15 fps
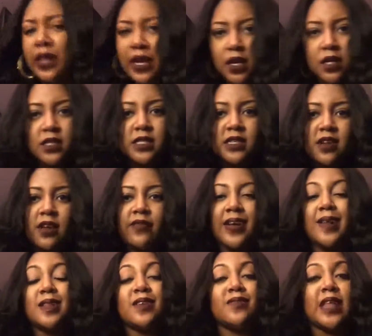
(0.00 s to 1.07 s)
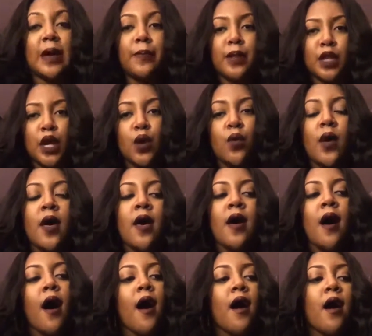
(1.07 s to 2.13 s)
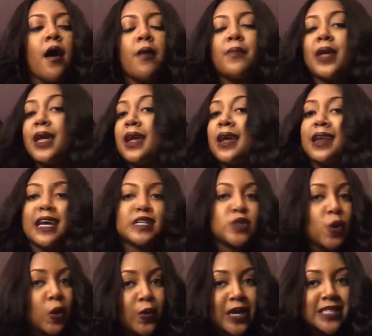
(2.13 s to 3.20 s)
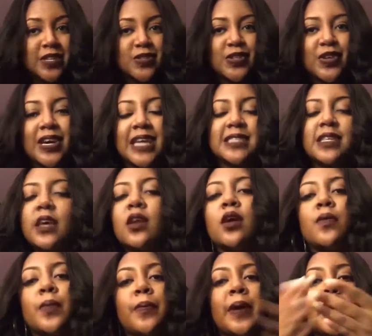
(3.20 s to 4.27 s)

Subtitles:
all that good stuff, I'll leave that below. And as always, I'll see you guys later. Bye